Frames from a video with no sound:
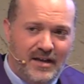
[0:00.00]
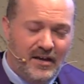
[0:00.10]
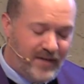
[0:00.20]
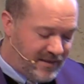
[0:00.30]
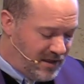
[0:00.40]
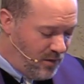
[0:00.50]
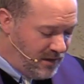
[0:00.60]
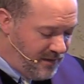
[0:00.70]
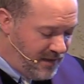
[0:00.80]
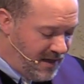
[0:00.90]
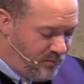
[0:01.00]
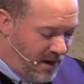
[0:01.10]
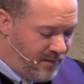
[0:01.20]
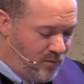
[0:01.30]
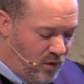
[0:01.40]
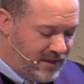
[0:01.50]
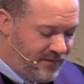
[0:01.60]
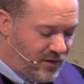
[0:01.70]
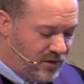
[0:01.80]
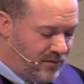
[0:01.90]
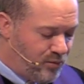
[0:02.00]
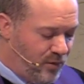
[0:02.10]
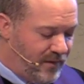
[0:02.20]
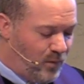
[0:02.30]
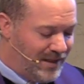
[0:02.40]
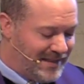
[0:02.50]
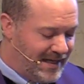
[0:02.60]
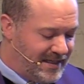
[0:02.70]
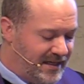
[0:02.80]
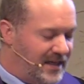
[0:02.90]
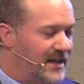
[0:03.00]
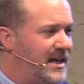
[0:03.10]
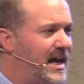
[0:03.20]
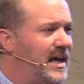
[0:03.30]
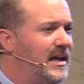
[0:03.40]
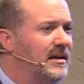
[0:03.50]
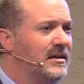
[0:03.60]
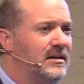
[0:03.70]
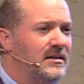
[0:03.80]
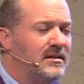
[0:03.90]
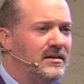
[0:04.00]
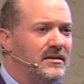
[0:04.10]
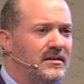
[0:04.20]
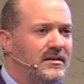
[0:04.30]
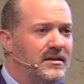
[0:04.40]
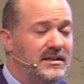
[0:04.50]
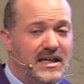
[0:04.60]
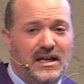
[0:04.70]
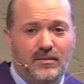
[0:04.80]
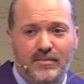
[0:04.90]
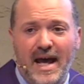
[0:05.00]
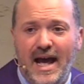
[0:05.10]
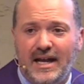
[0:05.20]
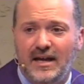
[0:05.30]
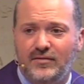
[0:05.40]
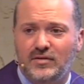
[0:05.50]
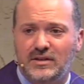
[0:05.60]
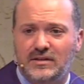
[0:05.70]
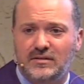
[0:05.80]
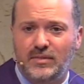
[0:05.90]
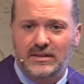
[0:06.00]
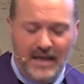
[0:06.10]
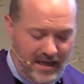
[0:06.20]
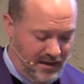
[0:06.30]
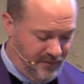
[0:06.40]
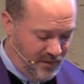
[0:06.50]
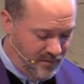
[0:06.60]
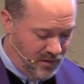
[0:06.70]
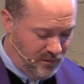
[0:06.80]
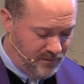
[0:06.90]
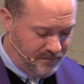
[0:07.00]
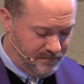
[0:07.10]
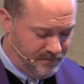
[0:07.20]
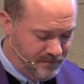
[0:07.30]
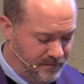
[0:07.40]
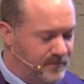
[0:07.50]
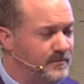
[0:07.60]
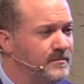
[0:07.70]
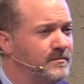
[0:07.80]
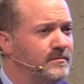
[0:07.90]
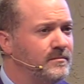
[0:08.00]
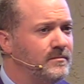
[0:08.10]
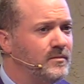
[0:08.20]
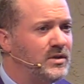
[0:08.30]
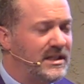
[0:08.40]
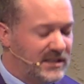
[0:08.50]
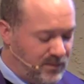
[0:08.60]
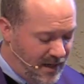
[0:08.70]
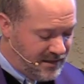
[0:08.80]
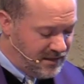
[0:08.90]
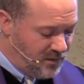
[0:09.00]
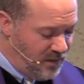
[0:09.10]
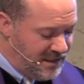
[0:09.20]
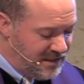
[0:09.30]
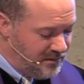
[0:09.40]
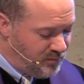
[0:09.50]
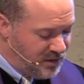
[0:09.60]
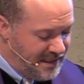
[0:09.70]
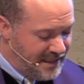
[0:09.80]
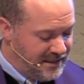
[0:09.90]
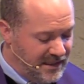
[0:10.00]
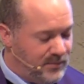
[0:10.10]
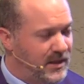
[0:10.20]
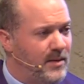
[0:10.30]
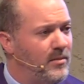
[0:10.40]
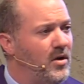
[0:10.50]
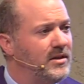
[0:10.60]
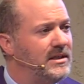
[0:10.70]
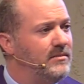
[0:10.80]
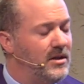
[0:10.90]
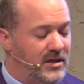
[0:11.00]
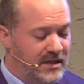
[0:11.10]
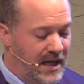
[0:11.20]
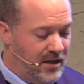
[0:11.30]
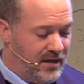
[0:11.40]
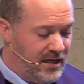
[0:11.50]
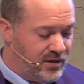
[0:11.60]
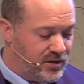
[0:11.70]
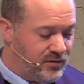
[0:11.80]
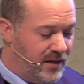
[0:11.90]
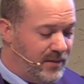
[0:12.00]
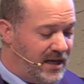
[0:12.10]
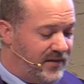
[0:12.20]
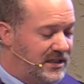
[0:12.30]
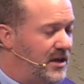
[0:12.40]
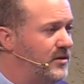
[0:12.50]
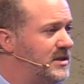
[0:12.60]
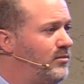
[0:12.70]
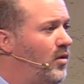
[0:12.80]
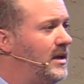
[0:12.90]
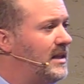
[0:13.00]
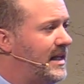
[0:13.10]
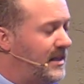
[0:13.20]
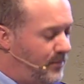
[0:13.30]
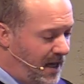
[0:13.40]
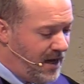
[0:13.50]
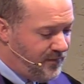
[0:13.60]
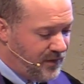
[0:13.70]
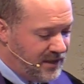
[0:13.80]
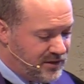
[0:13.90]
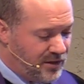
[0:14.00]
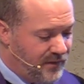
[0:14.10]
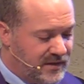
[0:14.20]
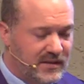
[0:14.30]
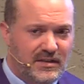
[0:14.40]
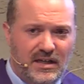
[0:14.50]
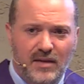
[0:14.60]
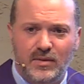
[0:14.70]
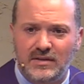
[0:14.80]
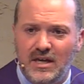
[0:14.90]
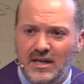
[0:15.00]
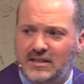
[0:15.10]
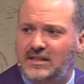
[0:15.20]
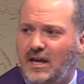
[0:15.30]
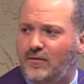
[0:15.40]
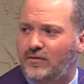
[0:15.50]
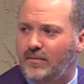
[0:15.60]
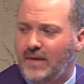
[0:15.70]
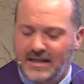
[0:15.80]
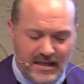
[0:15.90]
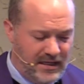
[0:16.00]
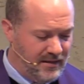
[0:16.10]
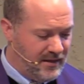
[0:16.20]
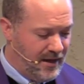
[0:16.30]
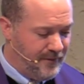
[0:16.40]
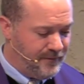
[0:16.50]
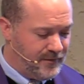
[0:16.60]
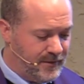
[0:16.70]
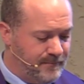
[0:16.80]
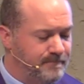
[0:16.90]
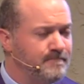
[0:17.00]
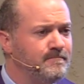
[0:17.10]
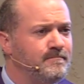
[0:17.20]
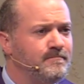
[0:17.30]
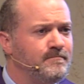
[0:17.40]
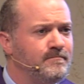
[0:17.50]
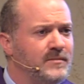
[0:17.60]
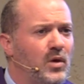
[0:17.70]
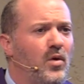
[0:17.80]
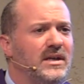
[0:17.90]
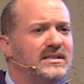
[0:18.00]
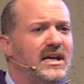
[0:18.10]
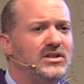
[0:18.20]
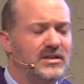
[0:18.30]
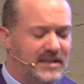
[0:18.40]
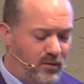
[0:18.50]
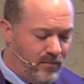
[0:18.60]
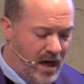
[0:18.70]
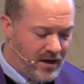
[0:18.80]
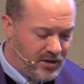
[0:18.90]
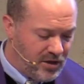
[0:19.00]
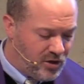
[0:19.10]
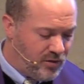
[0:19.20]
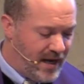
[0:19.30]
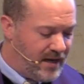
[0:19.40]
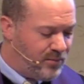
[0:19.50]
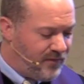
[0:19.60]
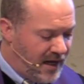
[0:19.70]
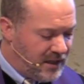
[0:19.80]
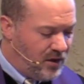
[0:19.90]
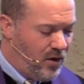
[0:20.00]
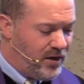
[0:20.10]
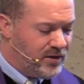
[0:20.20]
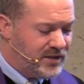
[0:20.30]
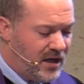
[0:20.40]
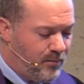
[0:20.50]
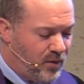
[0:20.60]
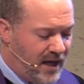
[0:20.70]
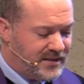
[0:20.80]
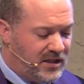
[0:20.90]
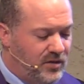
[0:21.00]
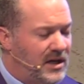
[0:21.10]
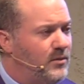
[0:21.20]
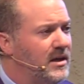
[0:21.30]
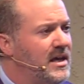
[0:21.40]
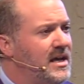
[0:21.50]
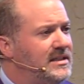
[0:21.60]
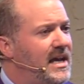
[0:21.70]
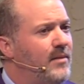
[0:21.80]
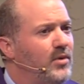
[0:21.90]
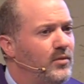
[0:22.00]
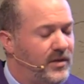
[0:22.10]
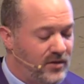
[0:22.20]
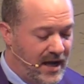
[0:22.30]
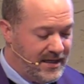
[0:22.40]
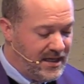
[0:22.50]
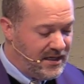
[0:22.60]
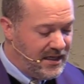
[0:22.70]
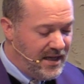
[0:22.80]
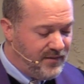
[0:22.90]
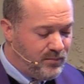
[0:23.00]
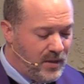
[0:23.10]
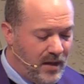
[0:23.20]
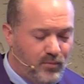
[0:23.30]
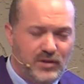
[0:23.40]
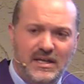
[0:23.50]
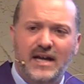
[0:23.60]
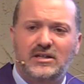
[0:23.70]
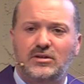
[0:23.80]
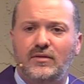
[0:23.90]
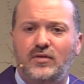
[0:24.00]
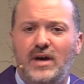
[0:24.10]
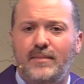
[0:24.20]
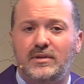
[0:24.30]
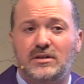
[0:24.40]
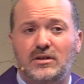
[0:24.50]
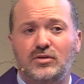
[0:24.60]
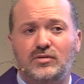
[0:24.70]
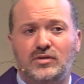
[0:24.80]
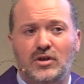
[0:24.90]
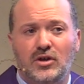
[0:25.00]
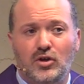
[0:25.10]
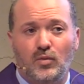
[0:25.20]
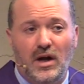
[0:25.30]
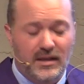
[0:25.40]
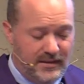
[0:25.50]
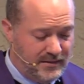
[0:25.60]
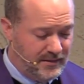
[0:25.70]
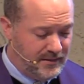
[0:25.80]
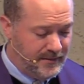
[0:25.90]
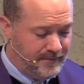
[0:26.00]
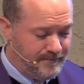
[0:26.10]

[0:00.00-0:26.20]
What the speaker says: In fact, the only thing probably more difficult than proving one's identity today is getting it back after it's been taken from you, which I suspect is the reason protecting it's become a multi-million-dollar industry. Many of us here this morning likely pay for these services that keep us safe from identity theft. There are organizations that will monitor your credit, provide lawyers to help prosecute anyone tampering with your identity, even help protect you if you happen to lose your wallet.